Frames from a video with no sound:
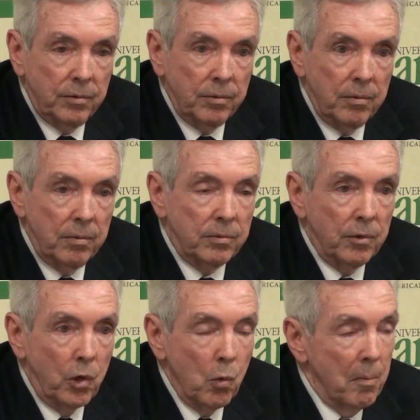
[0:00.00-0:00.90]
to
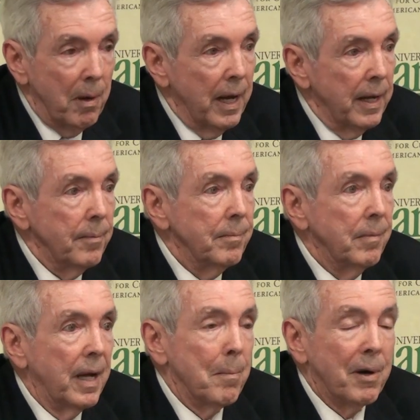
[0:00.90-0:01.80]
Cuba by
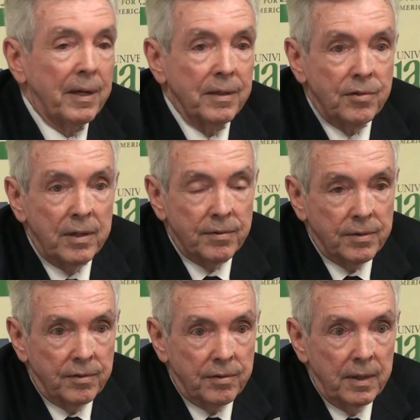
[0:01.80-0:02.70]
American
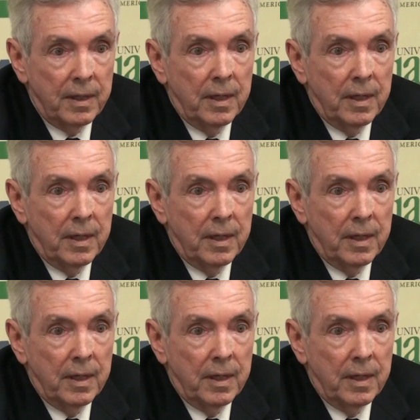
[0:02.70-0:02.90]
citizens,